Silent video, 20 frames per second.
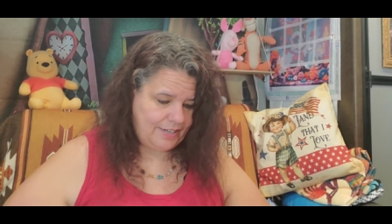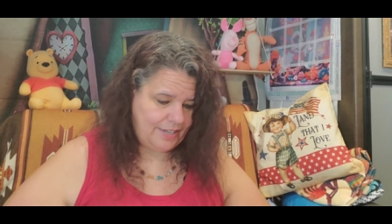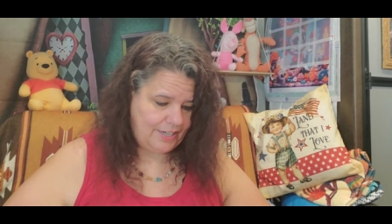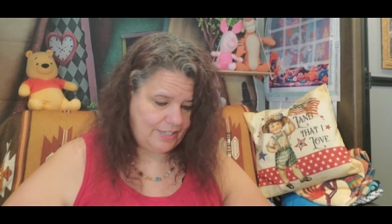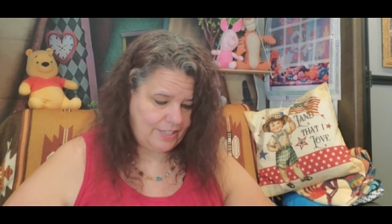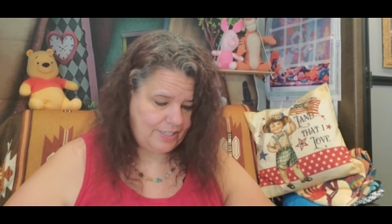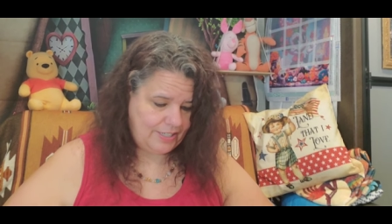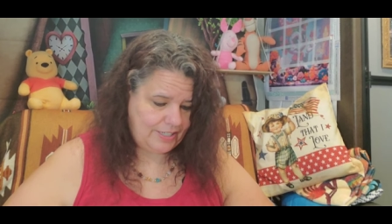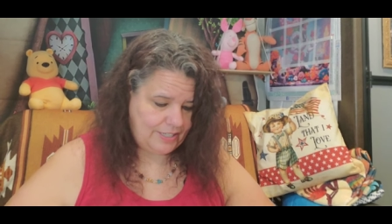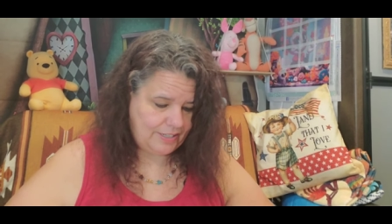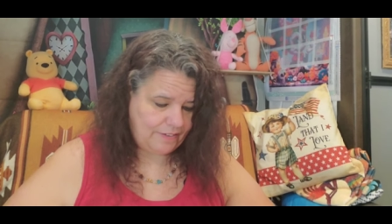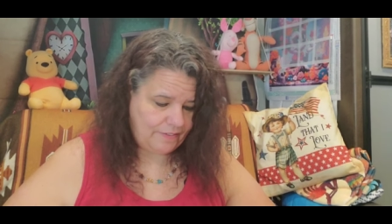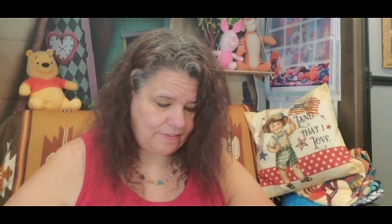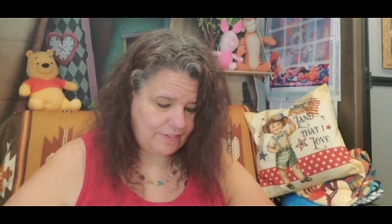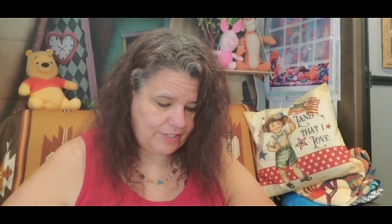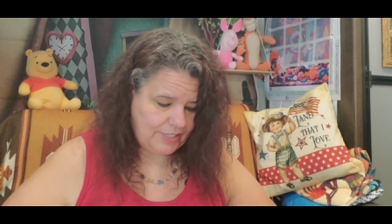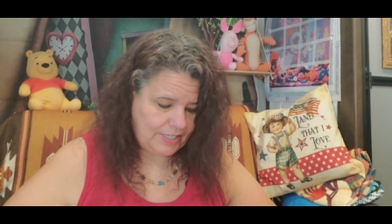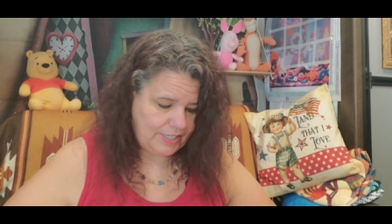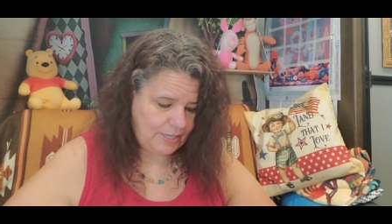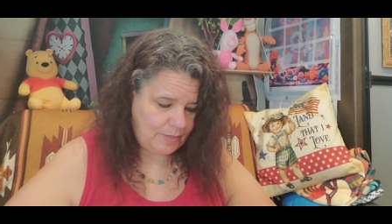I just love
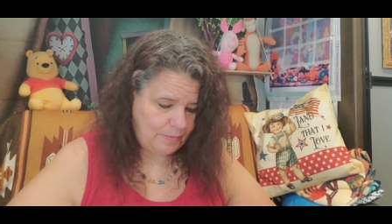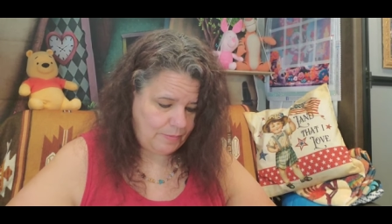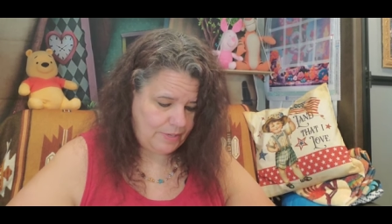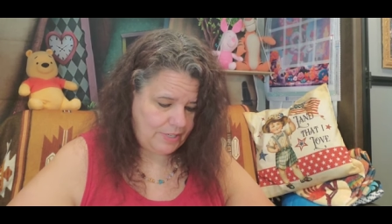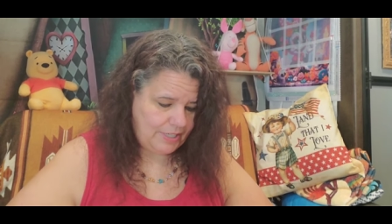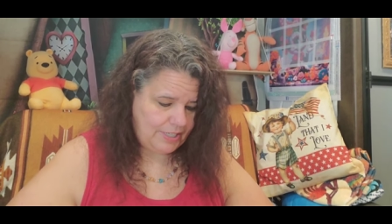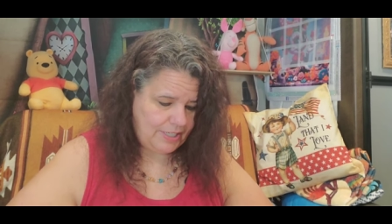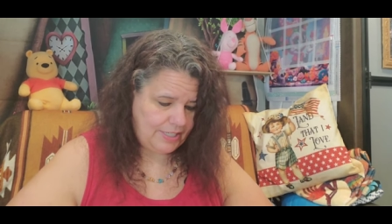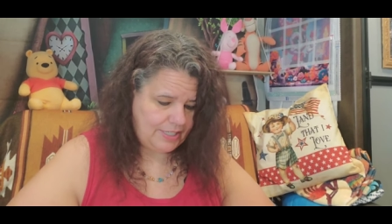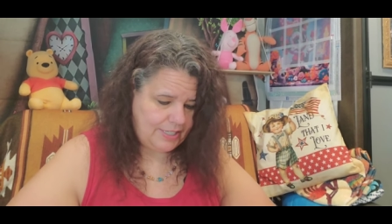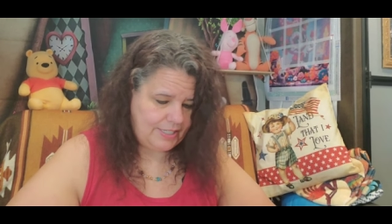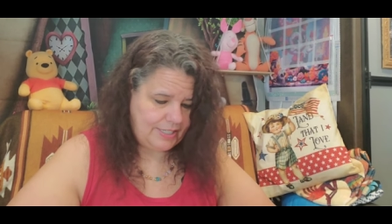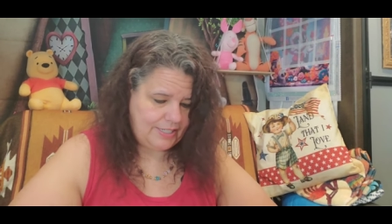this image.